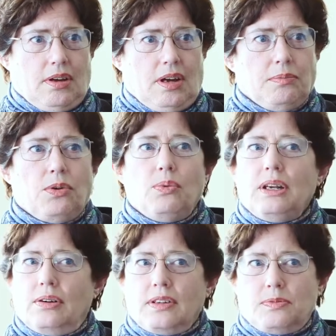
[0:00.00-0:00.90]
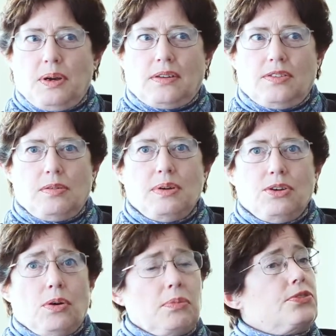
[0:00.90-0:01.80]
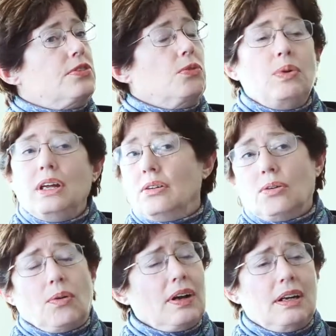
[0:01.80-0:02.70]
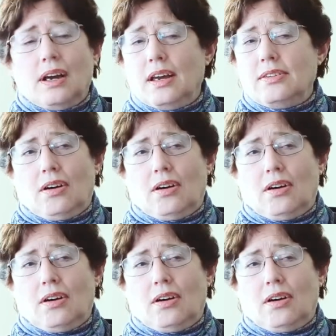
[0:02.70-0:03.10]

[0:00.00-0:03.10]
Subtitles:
But we don't expect this to be normal, so we don't organize